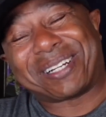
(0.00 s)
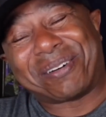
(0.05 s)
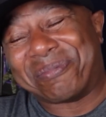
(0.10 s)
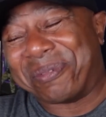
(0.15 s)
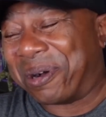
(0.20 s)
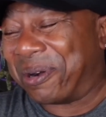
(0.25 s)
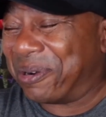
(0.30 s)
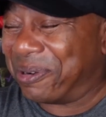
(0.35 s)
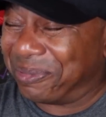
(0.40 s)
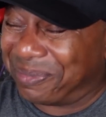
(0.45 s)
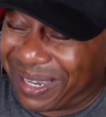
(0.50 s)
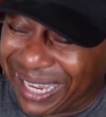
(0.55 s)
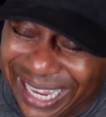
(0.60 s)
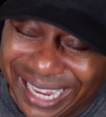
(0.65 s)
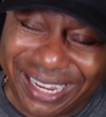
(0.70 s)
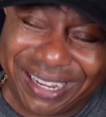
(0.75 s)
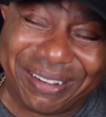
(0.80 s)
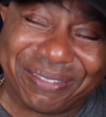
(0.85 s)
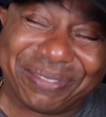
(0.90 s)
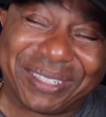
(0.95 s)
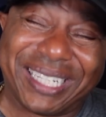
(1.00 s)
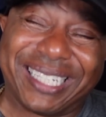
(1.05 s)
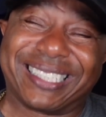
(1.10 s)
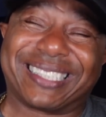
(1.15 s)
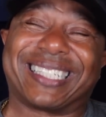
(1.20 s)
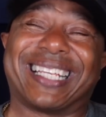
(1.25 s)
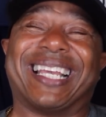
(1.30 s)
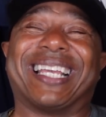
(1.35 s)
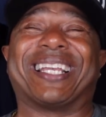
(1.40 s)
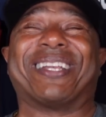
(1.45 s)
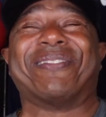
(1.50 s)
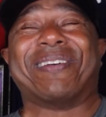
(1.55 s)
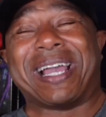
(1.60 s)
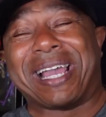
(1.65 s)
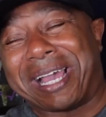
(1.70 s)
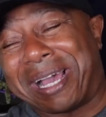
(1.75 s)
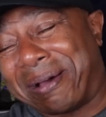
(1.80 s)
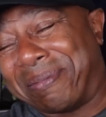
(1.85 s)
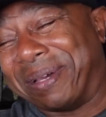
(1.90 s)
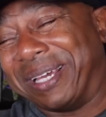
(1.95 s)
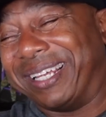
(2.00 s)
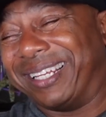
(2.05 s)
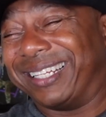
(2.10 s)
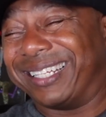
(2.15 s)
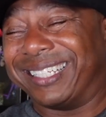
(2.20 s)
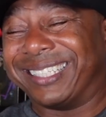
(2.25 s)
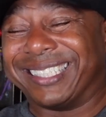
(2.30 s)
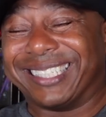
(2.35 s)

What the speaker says: come on, man. Please say, grab it.